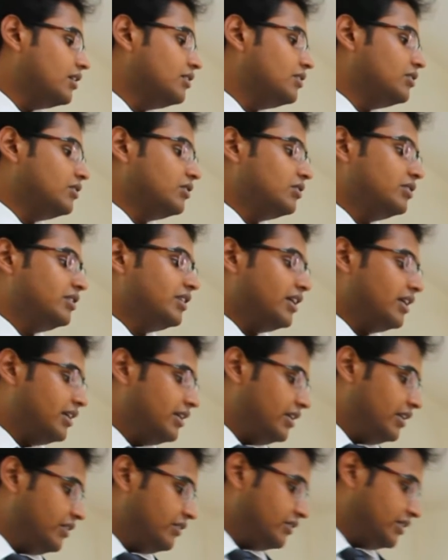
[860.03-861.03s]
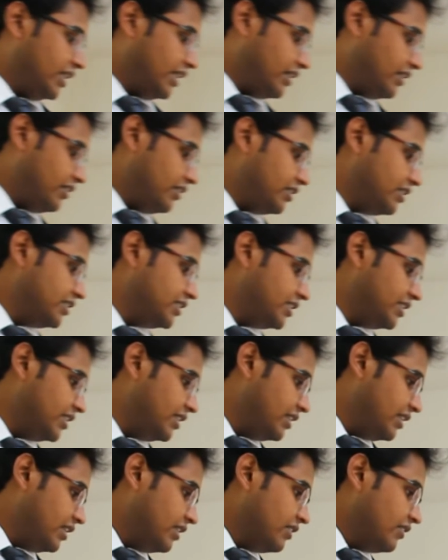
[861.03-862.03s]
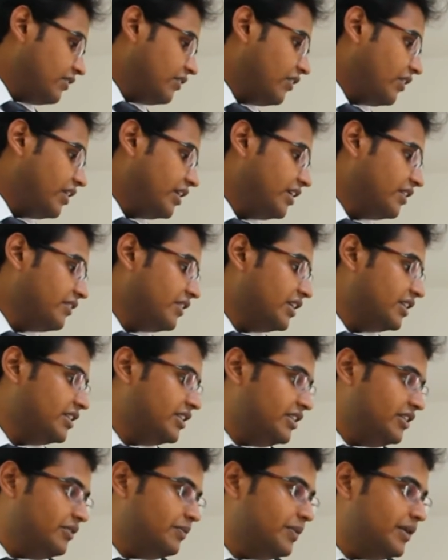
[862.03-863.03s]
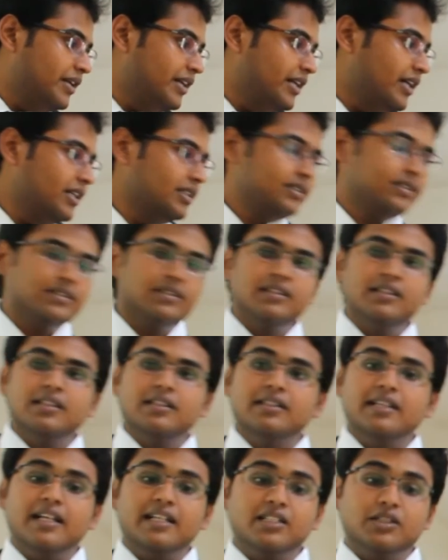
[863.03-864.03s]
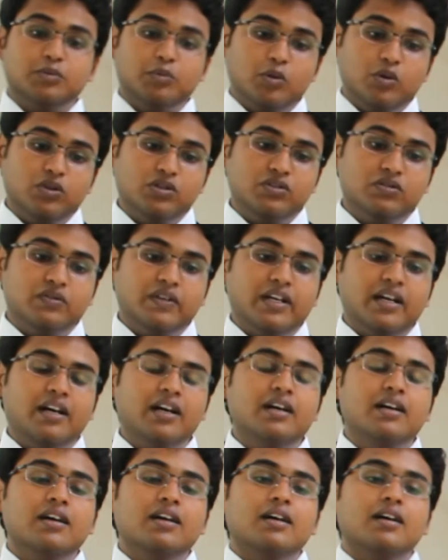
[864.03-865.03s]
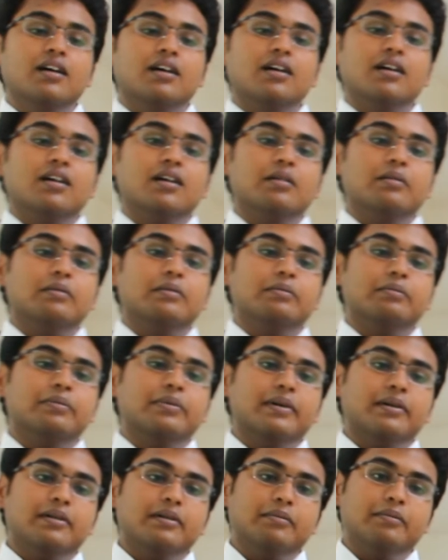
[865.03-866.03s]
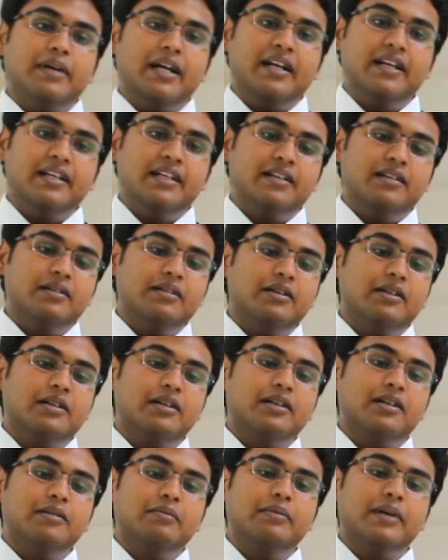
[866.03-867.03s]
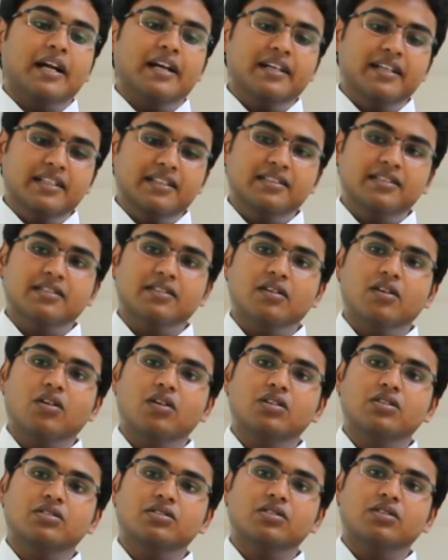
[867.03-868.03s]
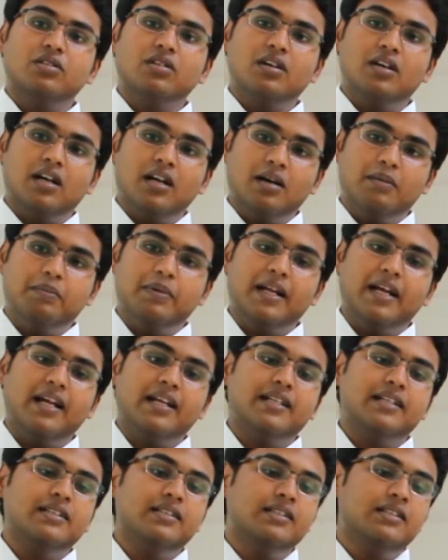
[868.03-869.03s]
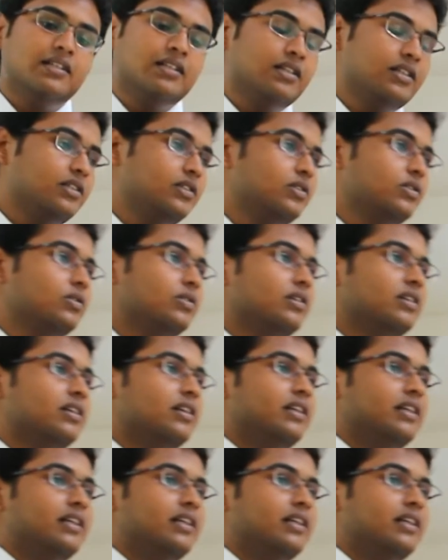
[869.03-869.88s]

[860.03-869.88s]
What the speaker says: Through their new technology for innovative products, that is sportswear, brandix also are planning to